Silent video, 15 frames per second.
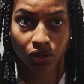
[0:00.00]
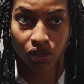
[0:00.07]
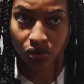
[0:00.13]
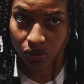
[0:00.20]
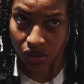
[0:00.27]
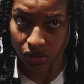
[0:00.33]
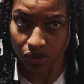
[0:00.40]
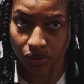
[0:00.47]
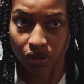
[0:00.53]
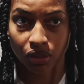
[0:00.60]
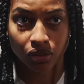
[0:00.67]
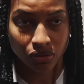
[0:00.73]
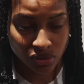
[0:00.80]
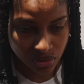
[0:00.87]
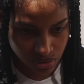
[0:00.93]
It's
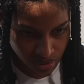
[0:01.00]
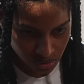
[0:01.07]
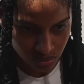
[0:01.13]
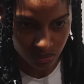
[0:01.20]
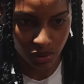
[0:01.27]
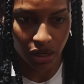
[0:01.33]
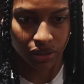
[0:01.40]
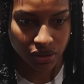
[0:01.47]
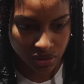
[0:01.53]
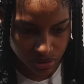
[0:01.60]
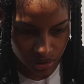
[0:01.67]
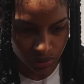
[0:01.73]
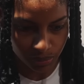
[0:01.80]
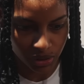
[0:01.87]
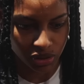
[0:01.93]
2023, probably
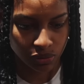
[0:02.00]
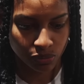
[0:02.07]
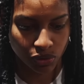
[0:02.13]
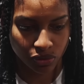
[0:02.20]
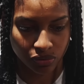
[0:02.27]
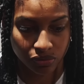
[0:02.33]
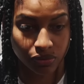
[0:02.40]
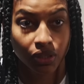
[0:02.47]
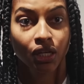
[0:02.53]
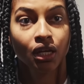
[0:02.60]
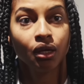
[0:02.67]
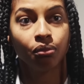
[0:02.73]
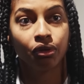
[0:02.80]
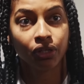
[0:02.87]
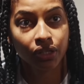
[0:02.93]
be smooth.
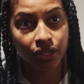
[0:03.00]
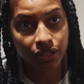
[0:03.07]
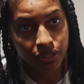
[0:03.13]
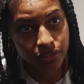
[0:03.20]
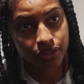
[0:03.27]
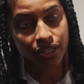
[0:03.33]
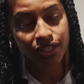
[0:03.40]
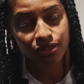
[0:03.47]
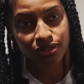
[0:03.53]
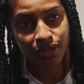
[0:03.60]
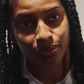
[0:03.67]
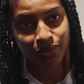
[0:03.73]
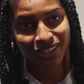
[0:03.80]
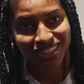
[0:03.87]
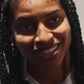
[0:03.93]
But thank you
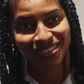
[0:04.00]
so